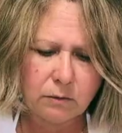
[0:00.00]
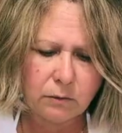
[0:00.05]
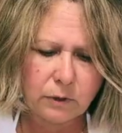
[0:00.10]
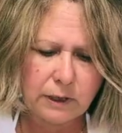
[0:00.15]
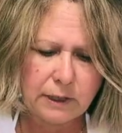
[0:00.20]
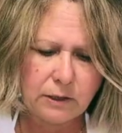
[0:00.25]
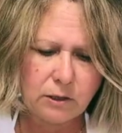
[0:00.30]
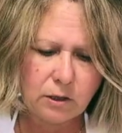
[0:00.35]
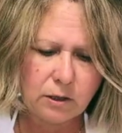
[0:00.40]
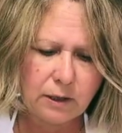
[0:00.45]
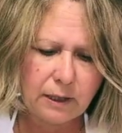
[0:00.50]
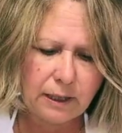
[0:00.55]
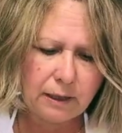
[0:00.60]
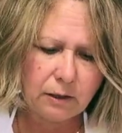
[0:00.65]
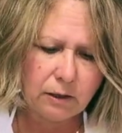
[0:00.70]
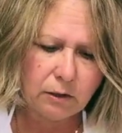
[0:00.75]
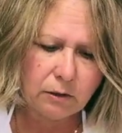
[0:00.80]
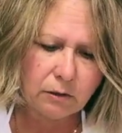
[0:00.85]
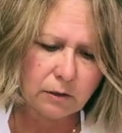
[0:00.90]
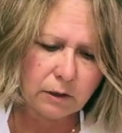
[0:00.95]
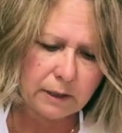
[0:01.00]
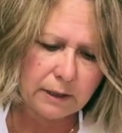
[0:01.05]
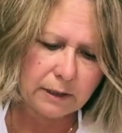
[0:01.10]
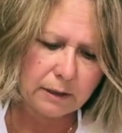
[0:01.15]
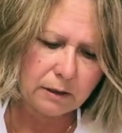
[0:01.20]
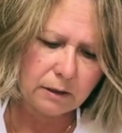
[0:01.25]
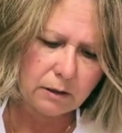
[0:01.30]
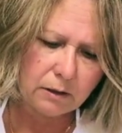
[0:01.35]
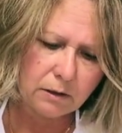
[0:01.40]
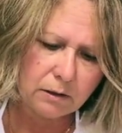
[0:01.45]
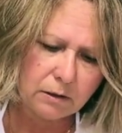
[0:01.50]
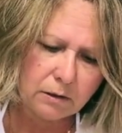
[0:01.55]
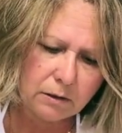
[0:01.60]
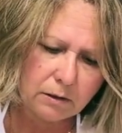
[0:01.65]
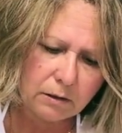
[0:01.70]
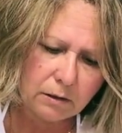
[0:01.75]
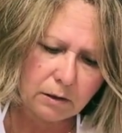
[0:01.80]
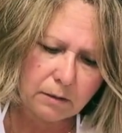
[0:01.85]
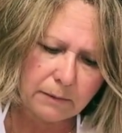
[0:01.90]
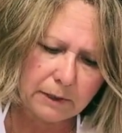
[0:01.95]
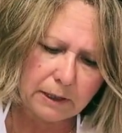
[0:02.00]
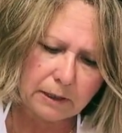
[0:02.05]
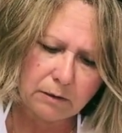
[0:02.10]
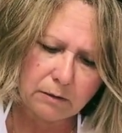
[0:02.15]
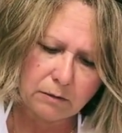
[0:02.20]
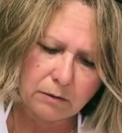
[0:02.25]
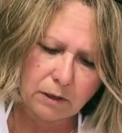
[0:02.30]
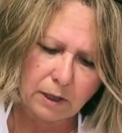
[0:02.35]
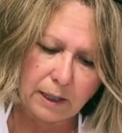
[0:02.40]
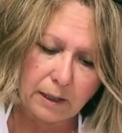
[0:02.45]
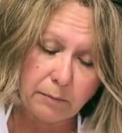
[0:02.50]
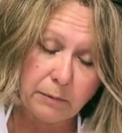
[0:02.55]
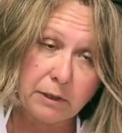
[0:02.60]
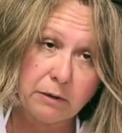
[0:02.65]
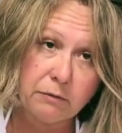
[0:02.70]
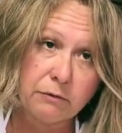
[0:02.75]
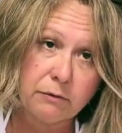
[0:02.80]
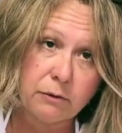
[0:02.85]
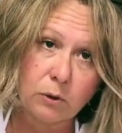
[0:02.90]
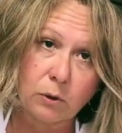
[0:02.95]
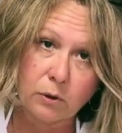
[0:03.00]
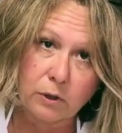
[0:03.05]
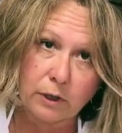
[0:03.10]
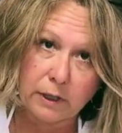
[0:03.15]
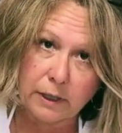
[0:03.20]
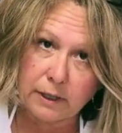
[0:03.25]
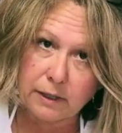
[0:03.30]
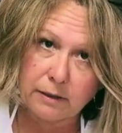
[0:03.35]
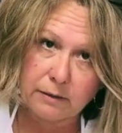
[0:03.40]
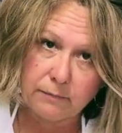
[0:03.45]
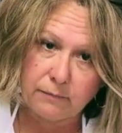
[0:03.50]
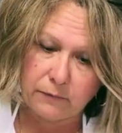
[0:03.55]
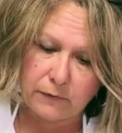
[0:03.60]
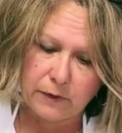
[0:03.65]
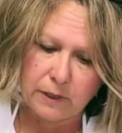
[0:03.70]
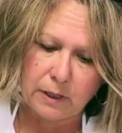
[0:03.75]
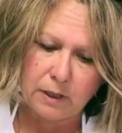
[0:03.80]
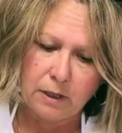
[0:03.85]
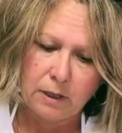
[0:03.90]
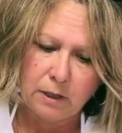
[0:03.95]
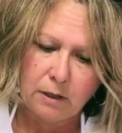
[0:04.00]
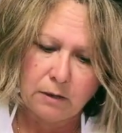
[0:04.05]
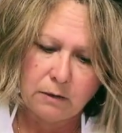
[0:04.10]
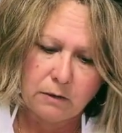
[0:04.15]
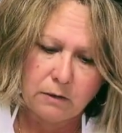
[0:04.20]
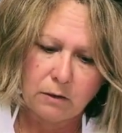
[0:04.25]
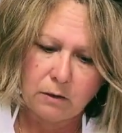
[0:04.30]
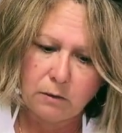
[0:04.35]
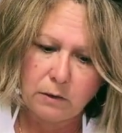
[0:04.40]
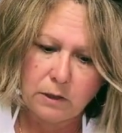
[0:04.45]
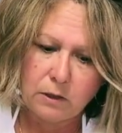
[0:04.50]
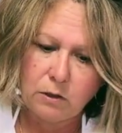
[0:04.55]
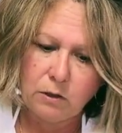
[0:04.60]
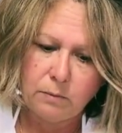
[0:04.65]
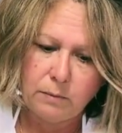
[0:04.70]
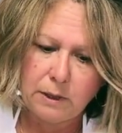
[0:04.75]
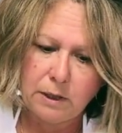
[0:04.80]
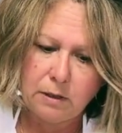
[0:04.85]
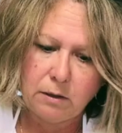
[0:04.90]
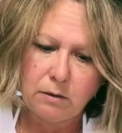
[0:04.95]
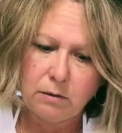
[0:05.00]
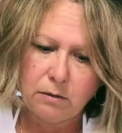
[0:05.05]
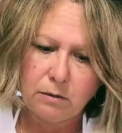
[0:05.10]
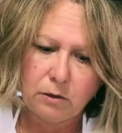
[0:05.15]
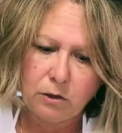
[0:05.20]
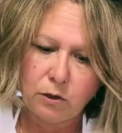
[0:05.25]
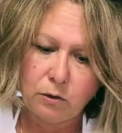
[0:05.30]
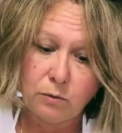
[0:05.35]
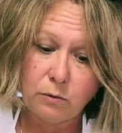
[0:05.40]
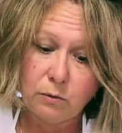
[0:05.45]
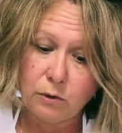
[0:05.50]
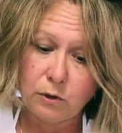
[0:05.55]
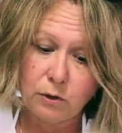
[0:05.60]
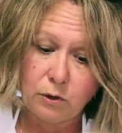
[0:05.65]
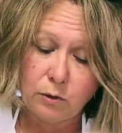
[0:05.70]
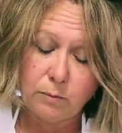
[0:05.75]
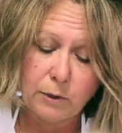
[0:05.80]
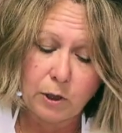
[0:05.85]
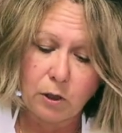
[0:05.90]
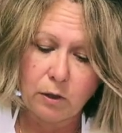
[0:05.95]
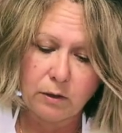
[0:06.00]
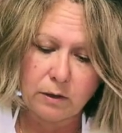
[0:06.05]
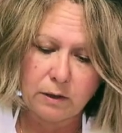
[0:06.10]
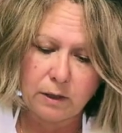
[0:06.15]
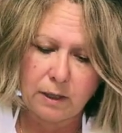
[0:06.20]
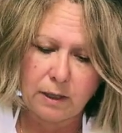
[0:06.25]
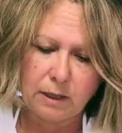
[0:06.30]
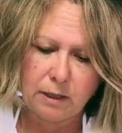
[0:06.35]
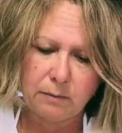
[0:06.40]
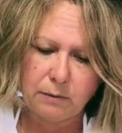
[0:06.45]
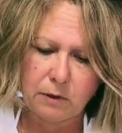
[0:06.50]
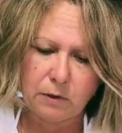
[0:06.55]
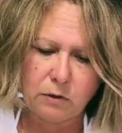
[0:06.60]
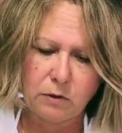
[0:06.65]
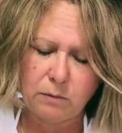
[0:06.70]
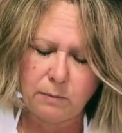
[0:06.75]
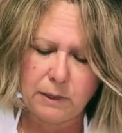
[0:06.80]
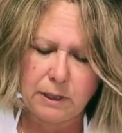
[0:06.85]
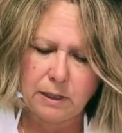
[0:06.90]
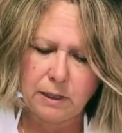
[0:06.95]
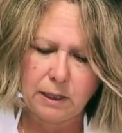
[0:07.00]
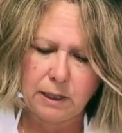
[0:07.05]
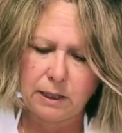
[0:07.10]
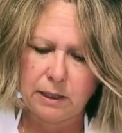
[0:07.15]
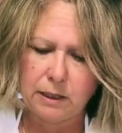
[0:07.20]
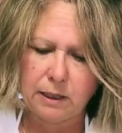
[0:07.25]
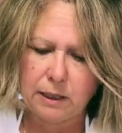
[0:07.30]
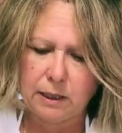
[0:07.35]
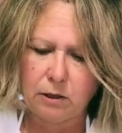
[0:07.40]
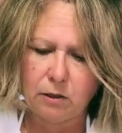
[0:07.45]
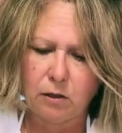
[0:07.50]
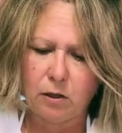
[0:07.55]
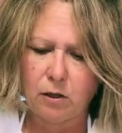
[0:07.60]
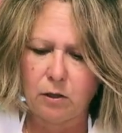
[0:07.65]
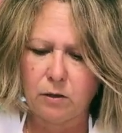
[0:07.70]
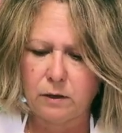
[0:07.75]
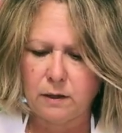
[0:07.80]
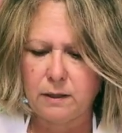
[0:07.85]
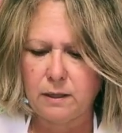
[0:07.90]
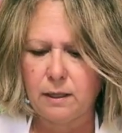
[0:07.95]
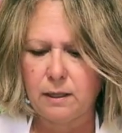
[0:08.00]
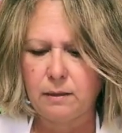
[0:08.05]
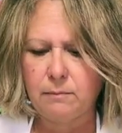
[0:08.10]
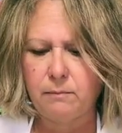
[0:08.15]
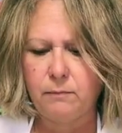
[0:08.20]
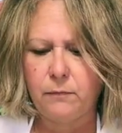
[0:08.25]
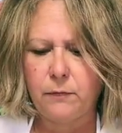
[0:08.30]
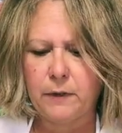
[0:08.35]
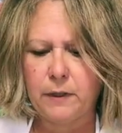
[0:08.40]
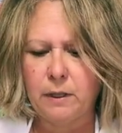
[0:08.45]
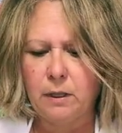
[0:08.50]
the region that you're in. I mean, I'm in Florida, So it's humid all the time. There's humidity in the air all the time.